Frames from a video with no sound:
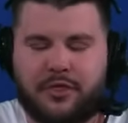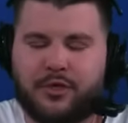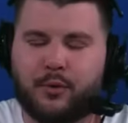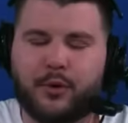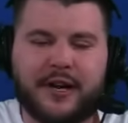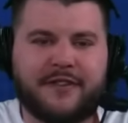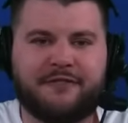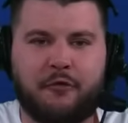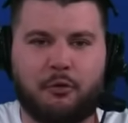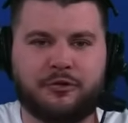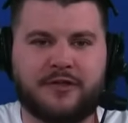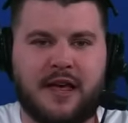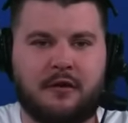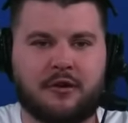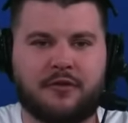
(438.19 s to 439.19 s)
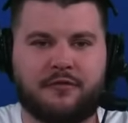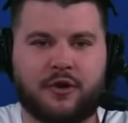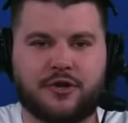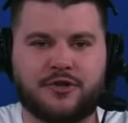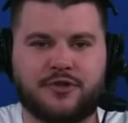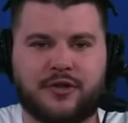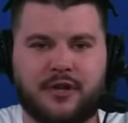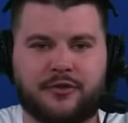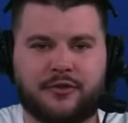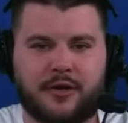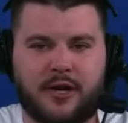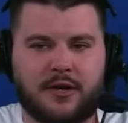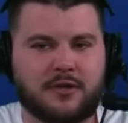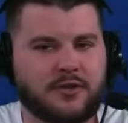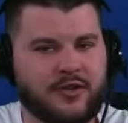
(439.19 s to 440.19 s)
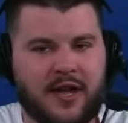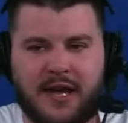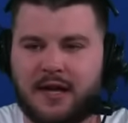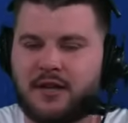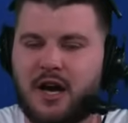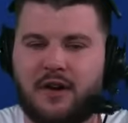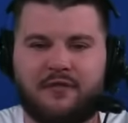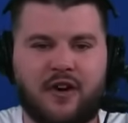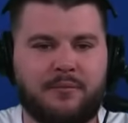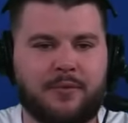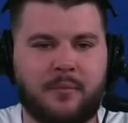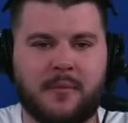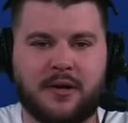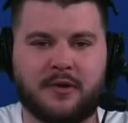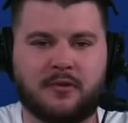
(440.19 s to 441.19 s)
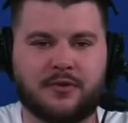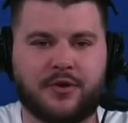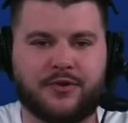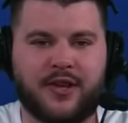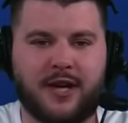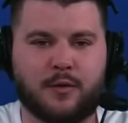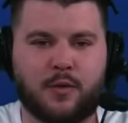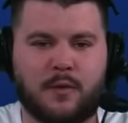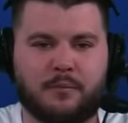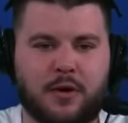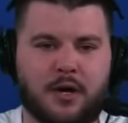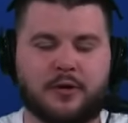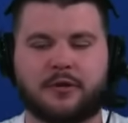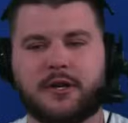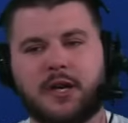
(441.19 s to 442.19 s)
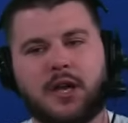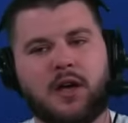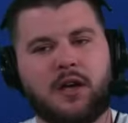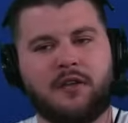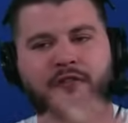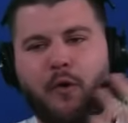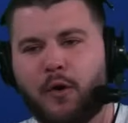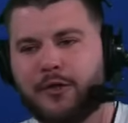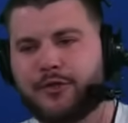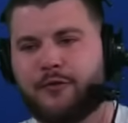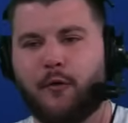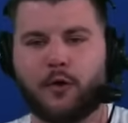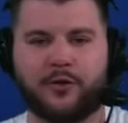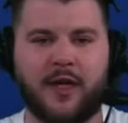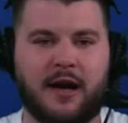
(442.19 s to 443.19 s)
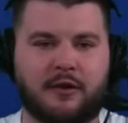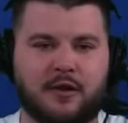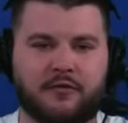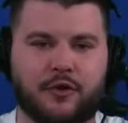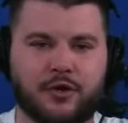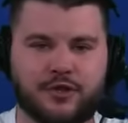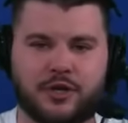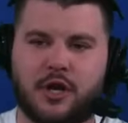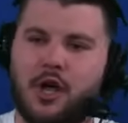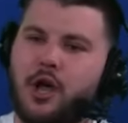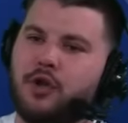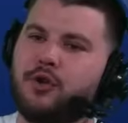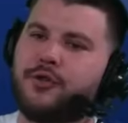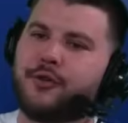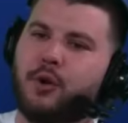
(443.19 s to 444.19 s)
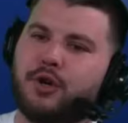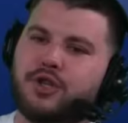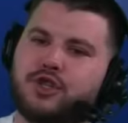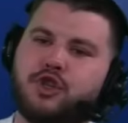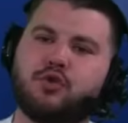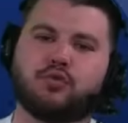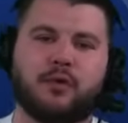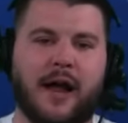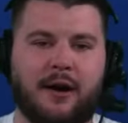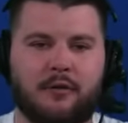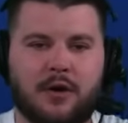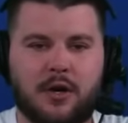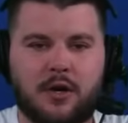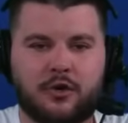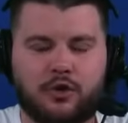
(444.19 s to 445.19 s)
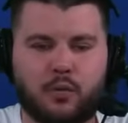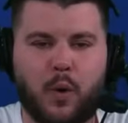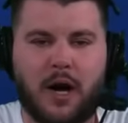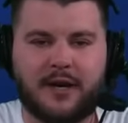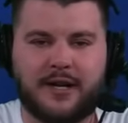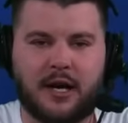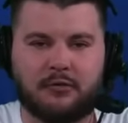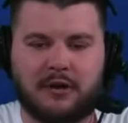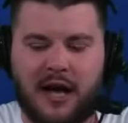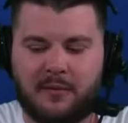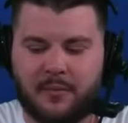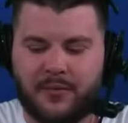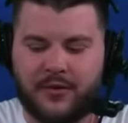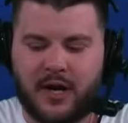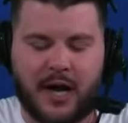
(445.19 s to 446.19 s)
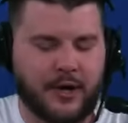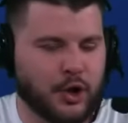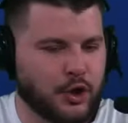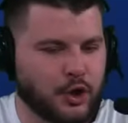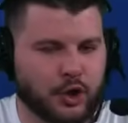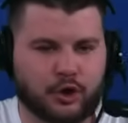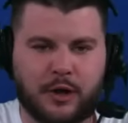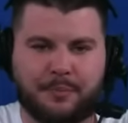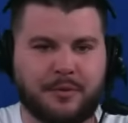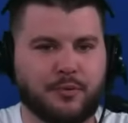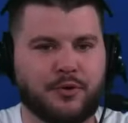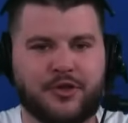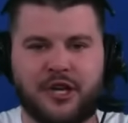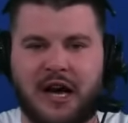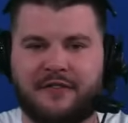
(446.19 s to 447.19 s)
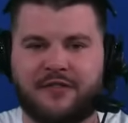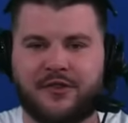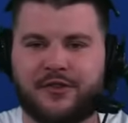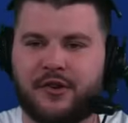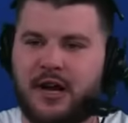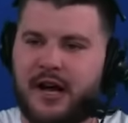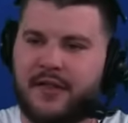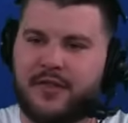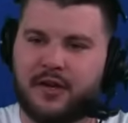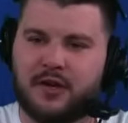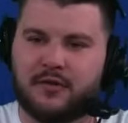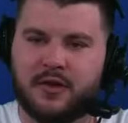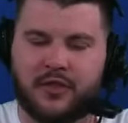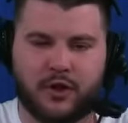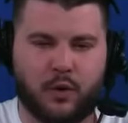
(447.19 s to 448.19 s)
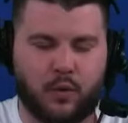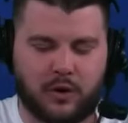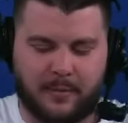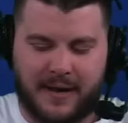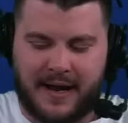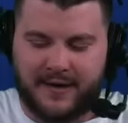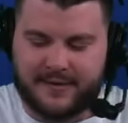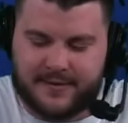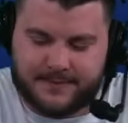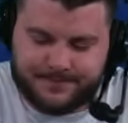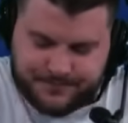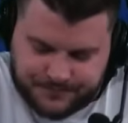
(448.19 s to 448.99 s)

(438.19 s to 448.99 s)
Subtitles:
3 fourth down conversions yesterday. Hand off up the middle to Saquon Barkley. 4th down conversion. You throw a shoot route to Wandale Robinson. I know you're crippled with the offensive line and the quarterbacks.